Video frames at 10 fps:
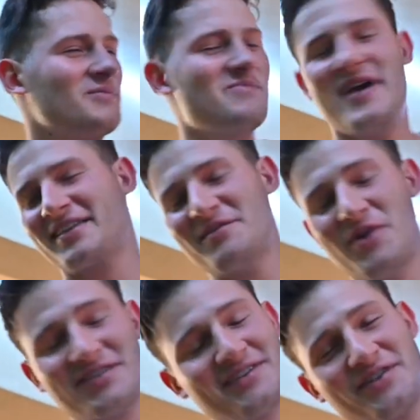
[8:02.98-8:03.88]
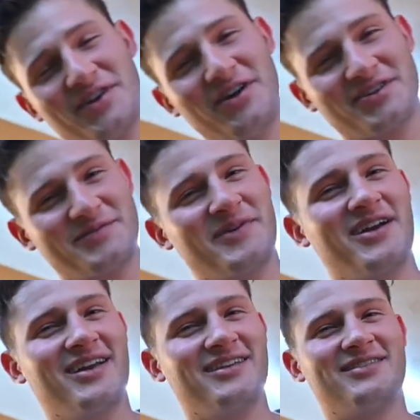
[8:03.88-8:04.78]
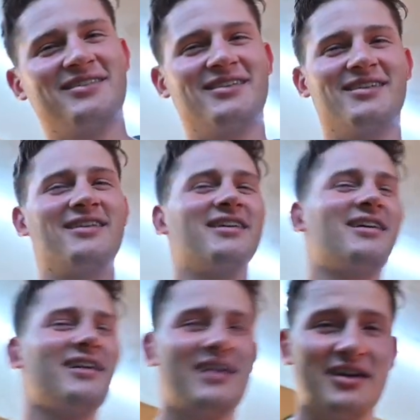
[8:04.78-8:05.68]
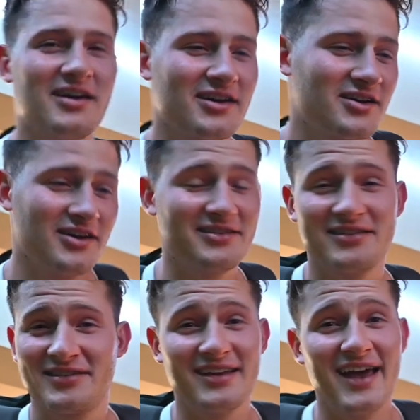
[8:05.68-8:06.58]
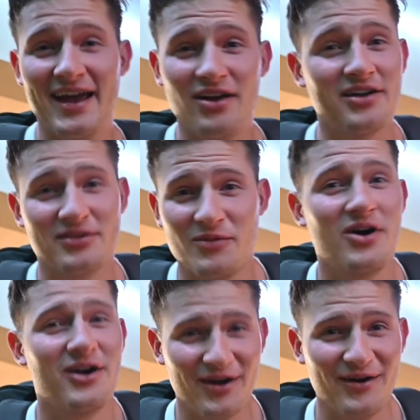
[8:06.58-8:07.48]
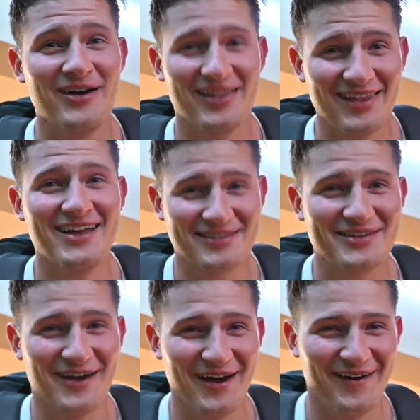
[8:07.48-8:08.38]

Make the most of your college experience because it's today, not tomorrow. Let's go.